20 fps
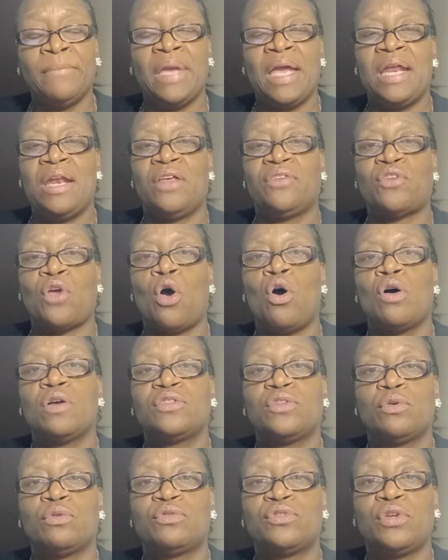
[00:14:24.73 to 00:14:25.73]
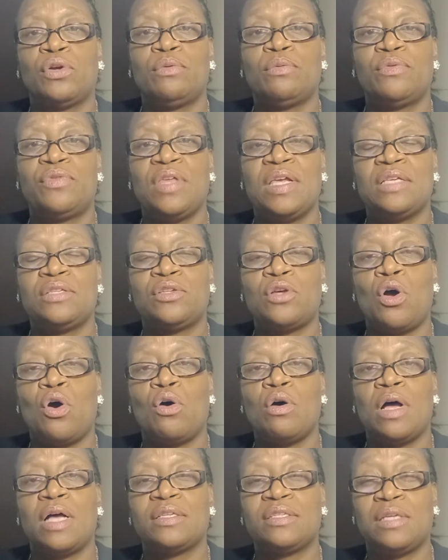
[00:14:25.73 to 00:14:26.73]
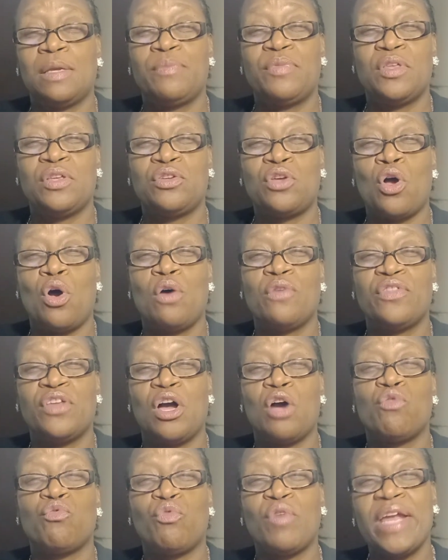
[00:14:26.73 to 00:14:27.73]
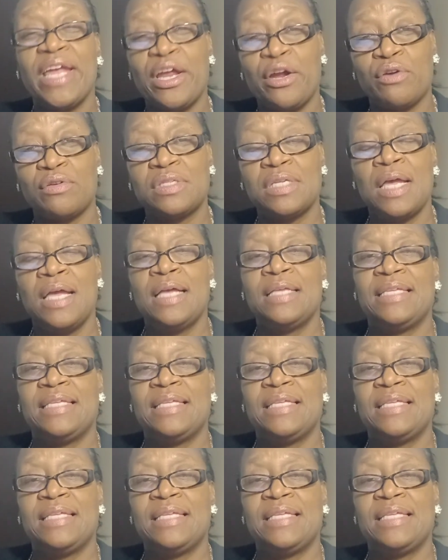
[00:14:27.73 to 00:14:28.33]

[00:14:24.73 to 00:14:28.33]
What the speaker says: and there's also certain things something called the arrears